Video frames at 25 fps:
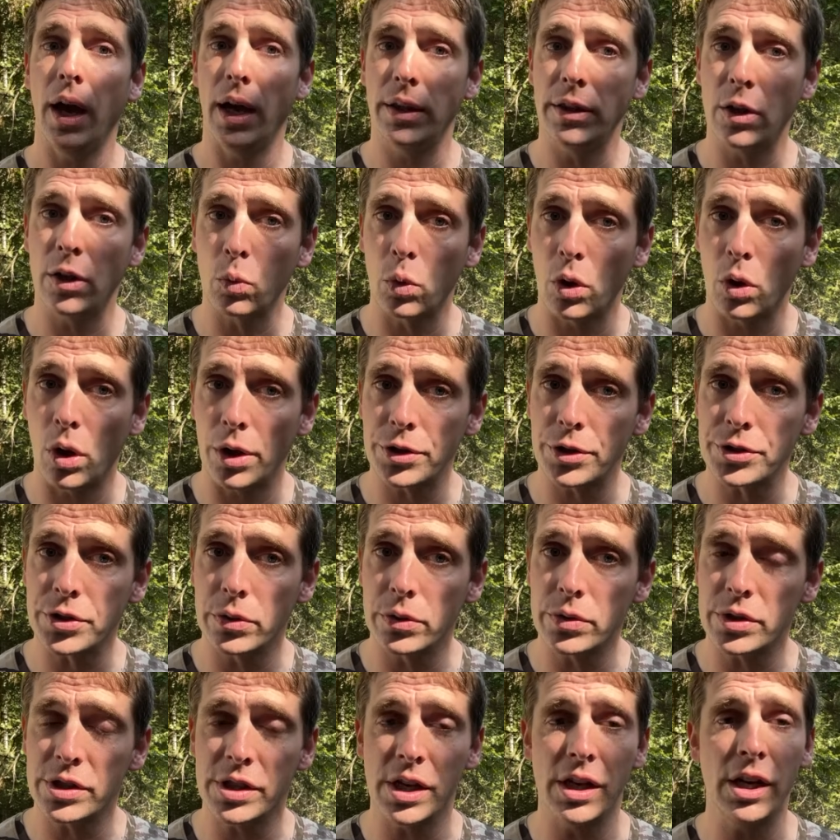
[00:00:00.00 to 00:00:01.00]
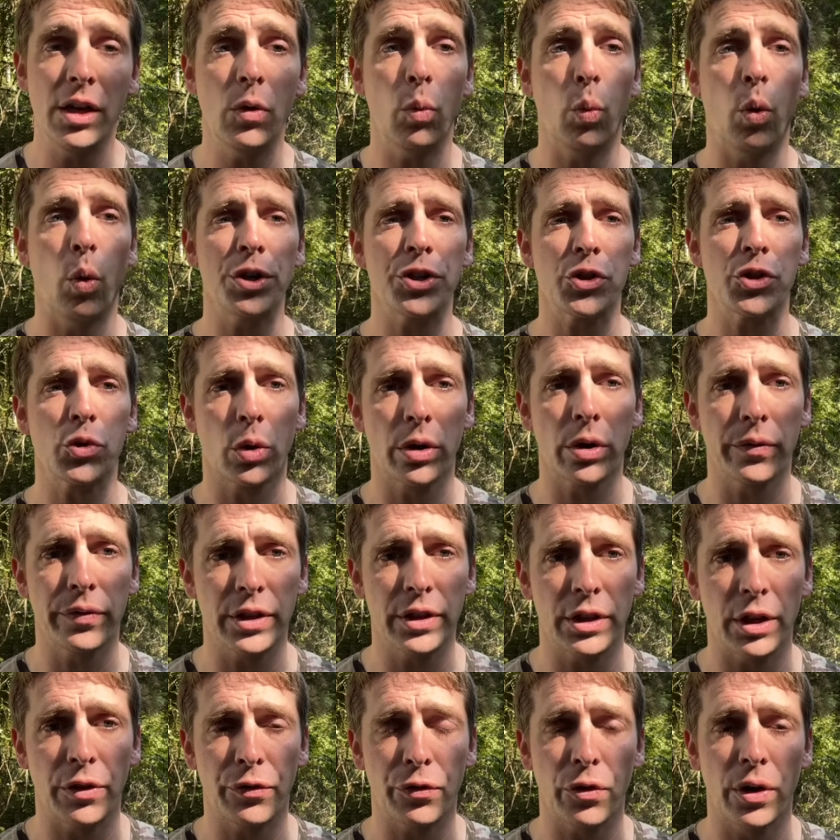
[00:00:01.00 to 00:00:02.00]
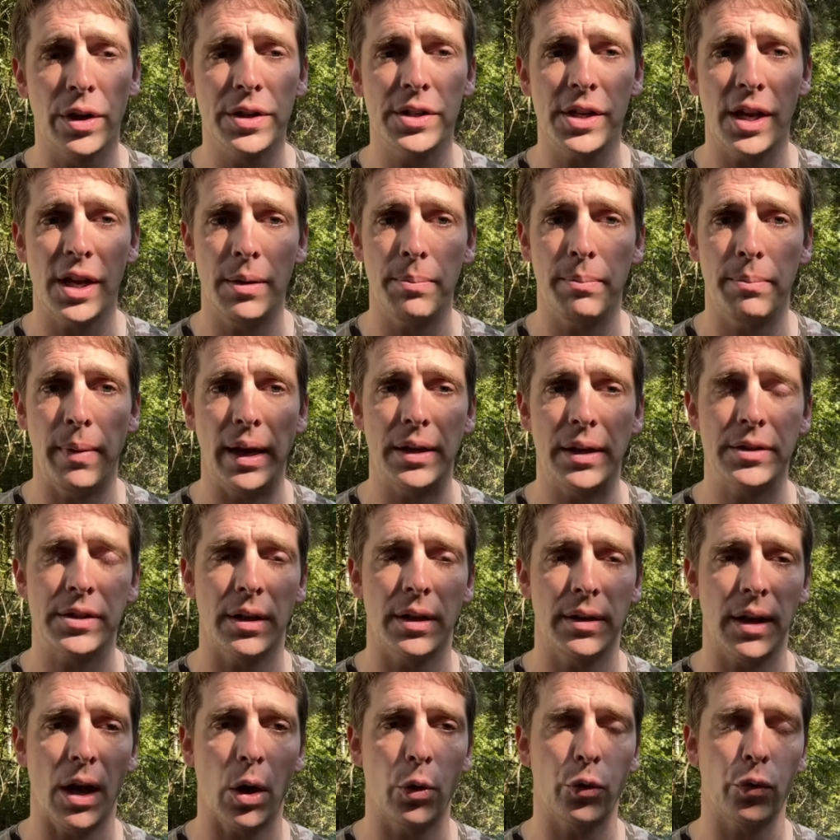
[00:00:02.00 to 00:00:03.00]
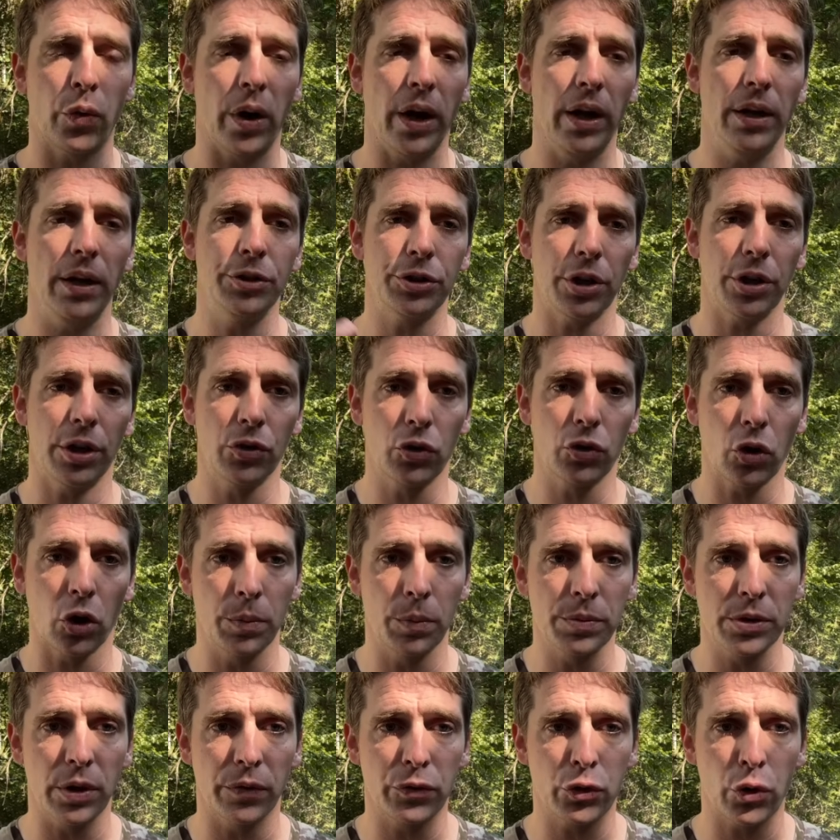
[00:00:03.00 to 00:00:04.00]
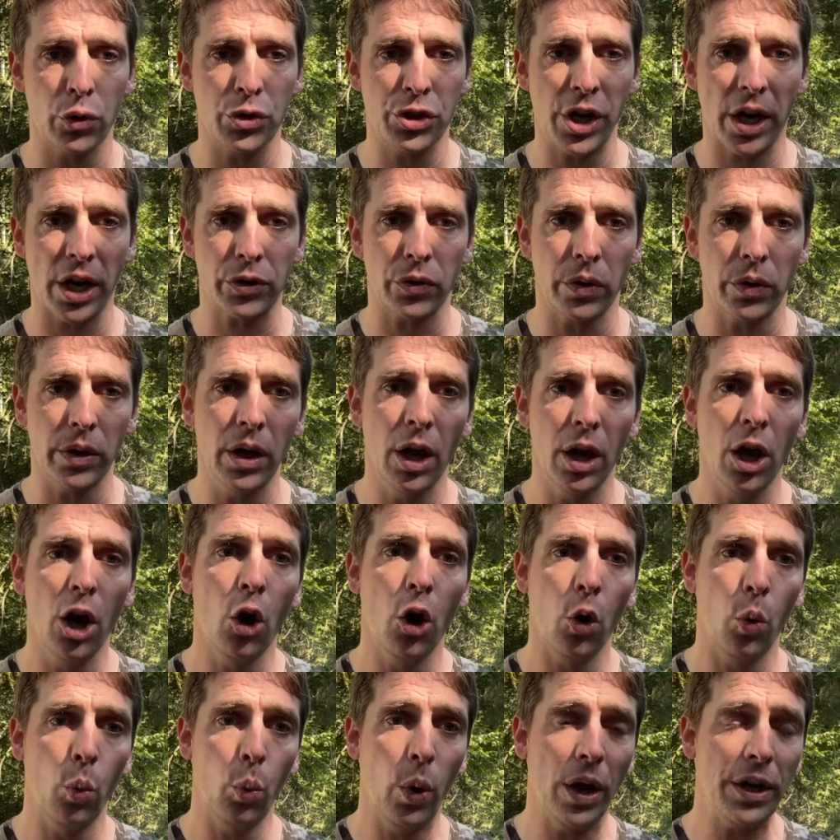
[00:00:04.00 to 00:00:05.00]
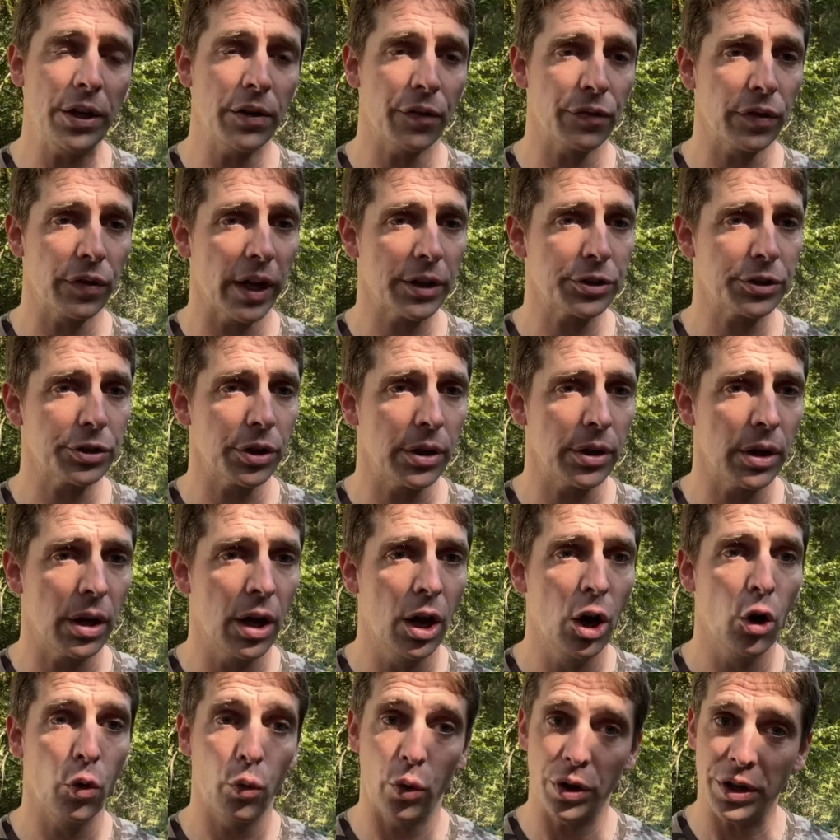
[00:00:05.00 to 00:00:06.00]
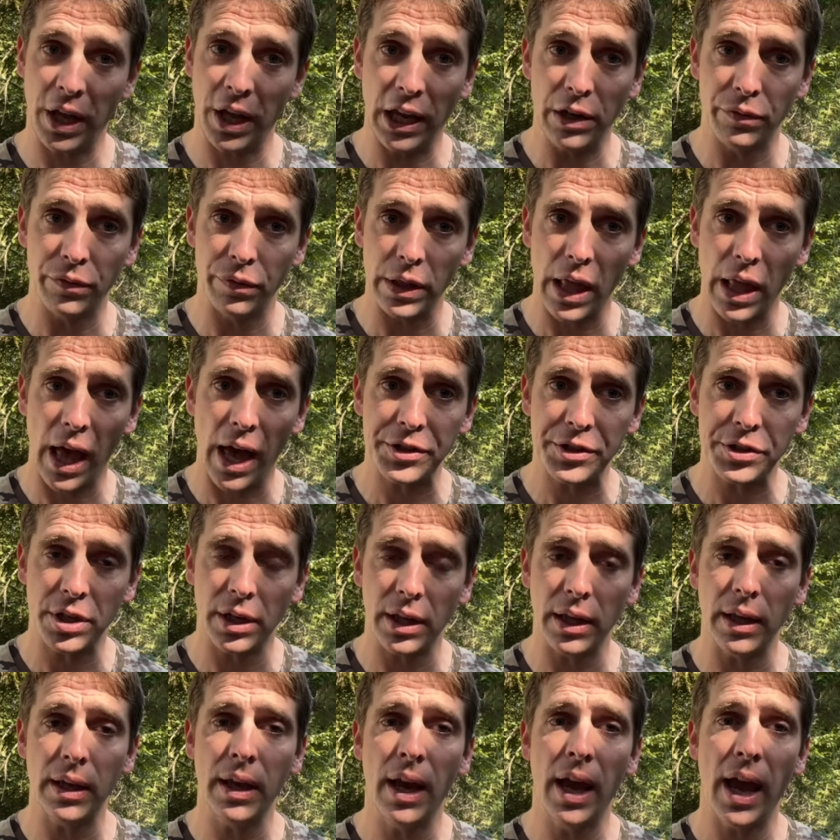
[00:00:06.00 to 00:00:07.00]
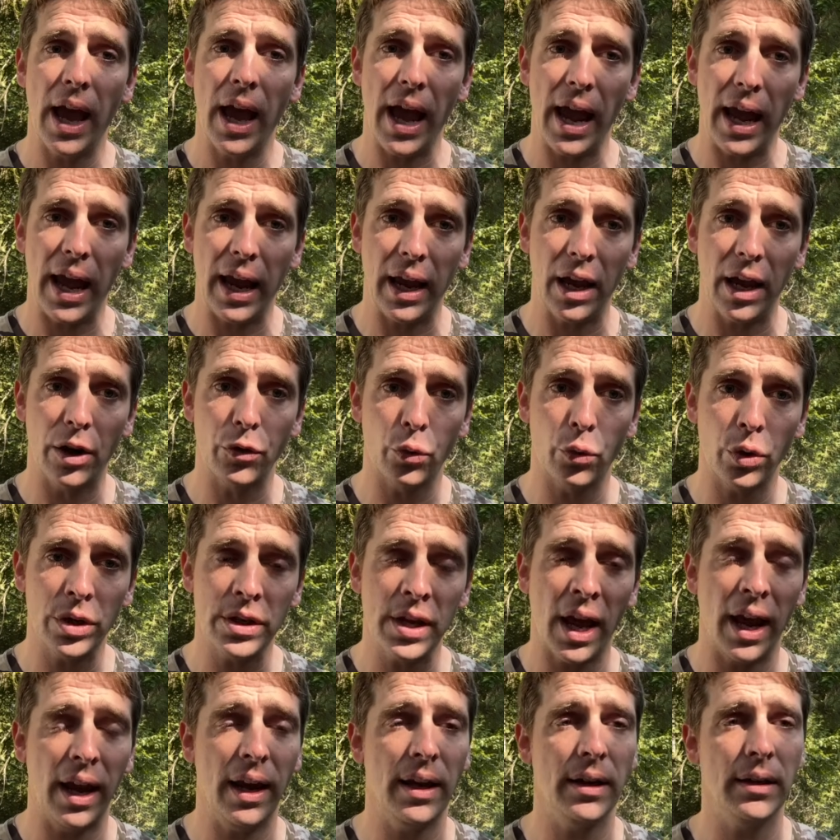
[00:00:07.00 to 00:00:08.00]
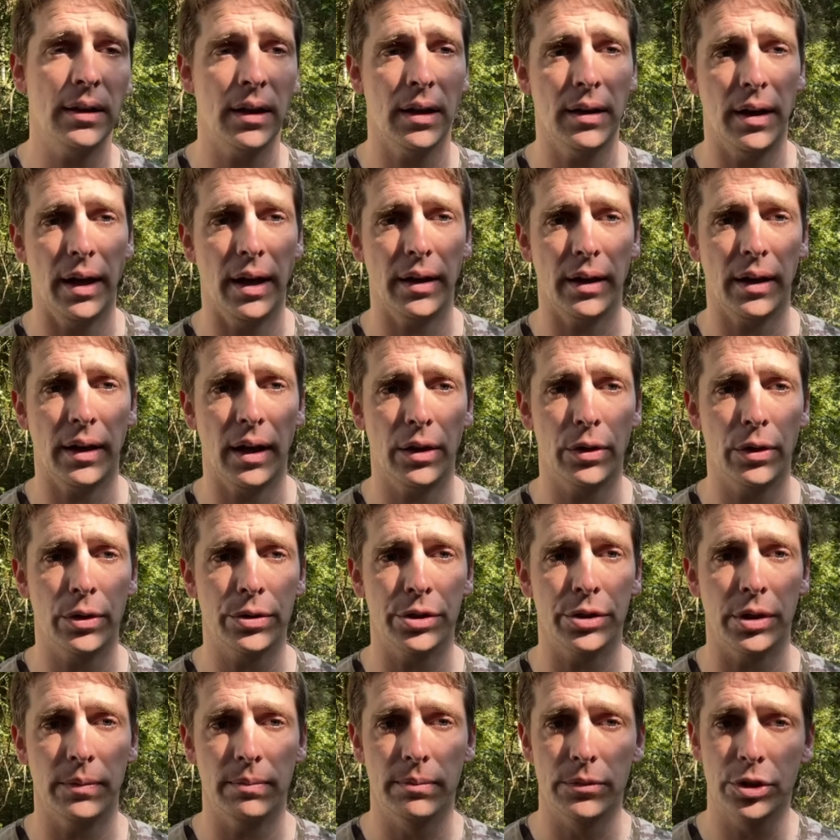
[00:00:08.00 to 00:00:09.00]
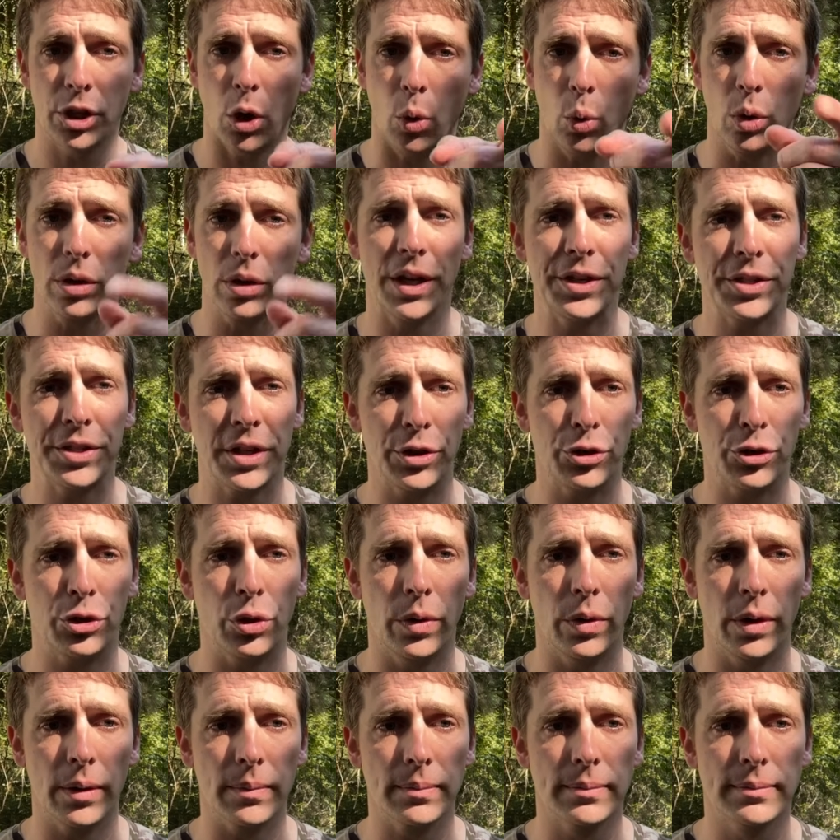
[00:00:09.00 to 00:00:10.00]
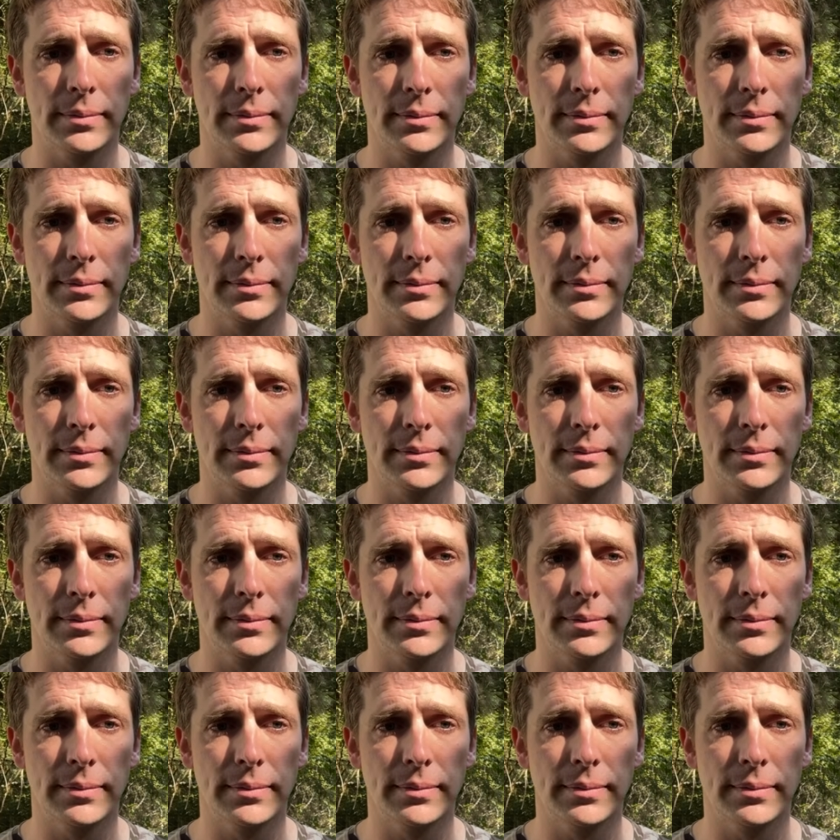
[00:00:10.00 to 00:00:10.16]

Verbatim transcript: And then we'll also see what sort of a difference it makes downrange in terms of trajectory, wind deflection, retained velocity, and retained kinetic energy. So let's get shooting.